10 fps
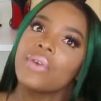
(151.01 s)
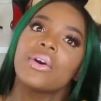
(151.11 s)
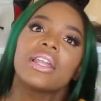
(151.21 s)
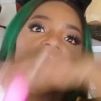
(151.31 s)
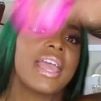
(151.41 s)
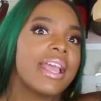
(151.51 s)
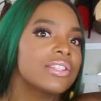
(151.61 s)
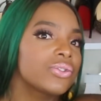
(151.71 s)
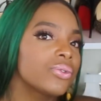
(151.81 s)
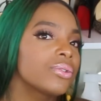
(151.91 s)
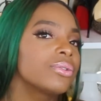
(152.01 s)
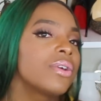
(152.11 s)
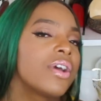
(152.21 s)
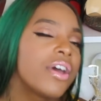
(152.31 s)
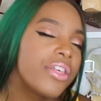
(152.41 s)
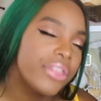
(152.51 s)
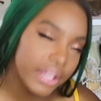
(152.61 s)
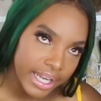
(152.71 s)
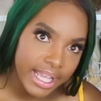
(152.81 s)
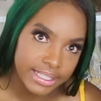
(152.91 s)
it will last through
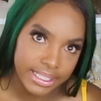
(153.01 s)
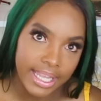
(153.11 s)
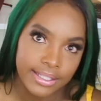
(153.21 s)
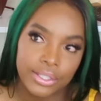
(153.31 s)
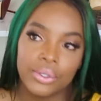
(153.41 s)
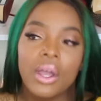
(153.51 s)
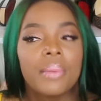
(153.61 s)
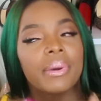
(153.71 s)
the next day too.